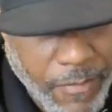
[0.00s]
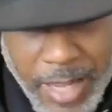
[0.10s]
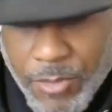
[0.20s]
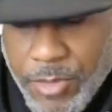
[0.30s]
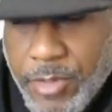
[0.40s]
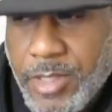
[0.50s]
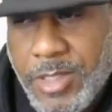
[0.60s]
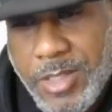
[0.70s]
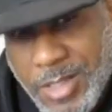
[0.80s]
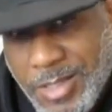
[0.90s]
founder
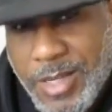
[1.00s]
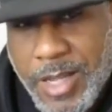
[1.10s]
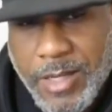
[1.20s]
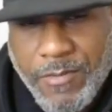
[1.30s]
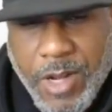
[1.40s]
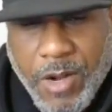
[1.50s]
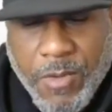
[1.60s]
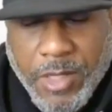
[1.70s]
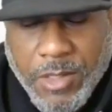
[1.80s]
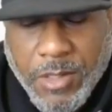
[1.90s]
and executive
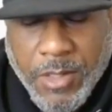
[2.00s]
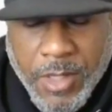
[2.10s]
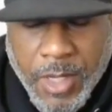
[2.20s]
director.